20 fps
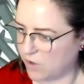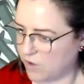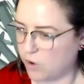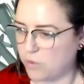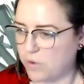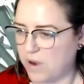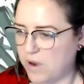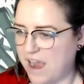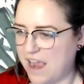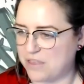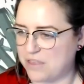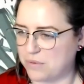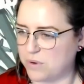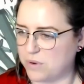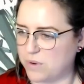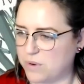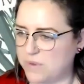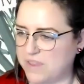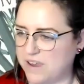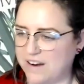oh, I
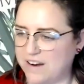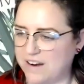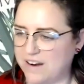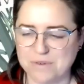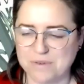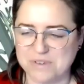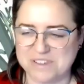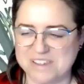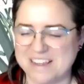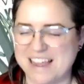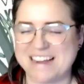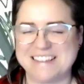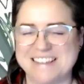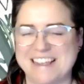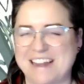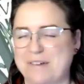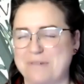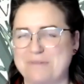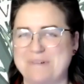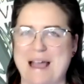threw in there,
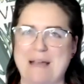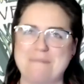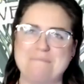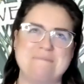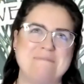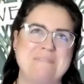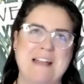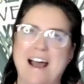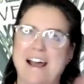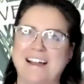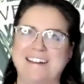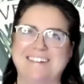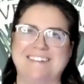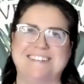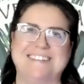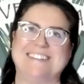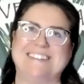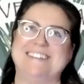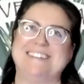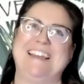I'm not
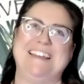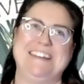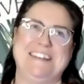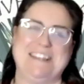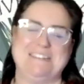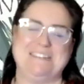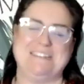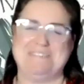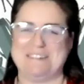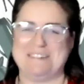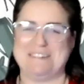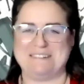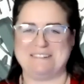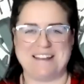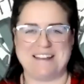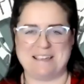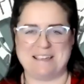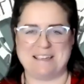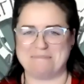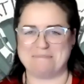a scientific
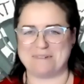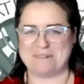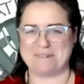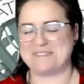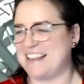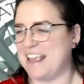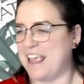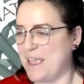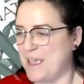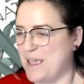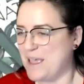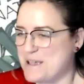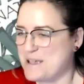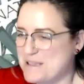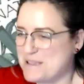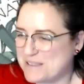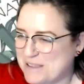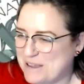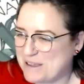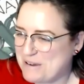name person.
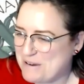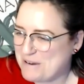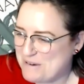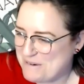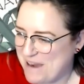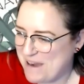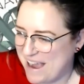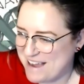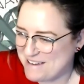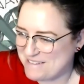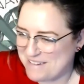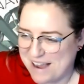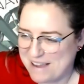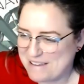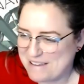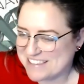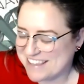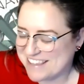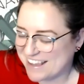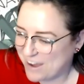So I
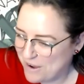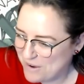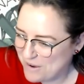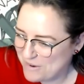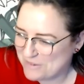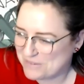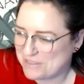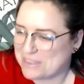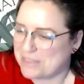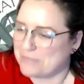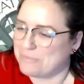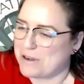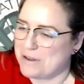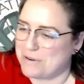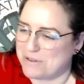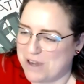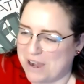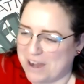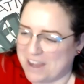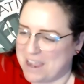was like, oh, when
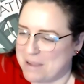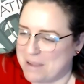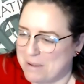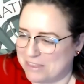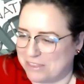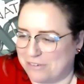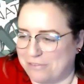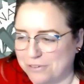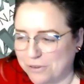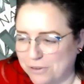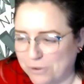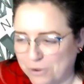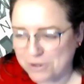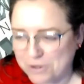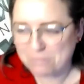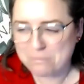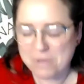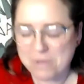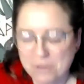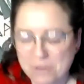you're talking about the
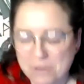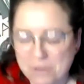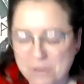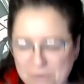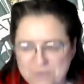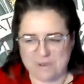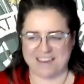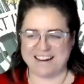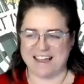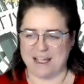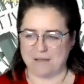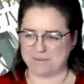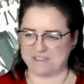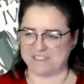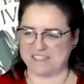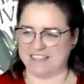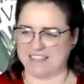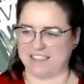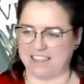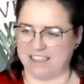Florida milkweed, I was
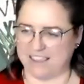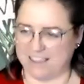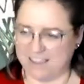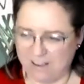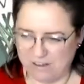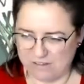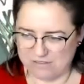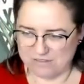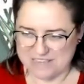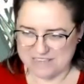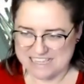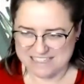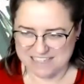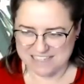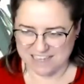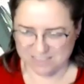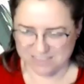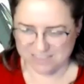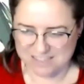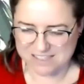thinking, oh, is
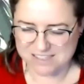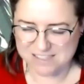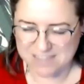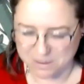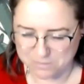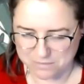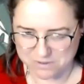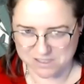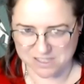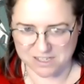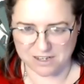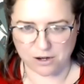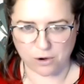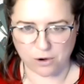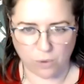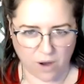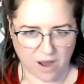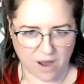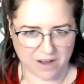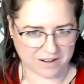that the same as the
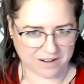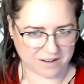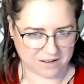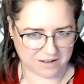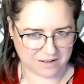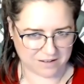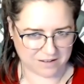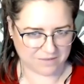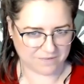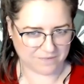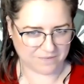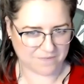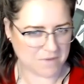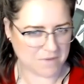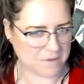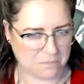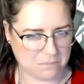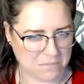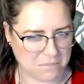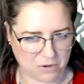aquatic
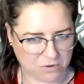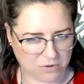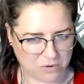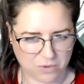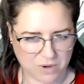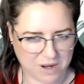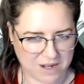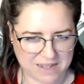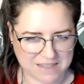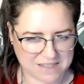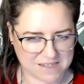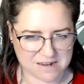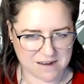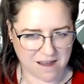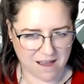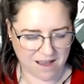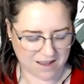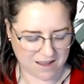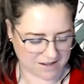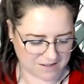milkweed? It's
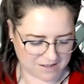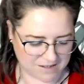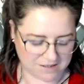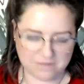not.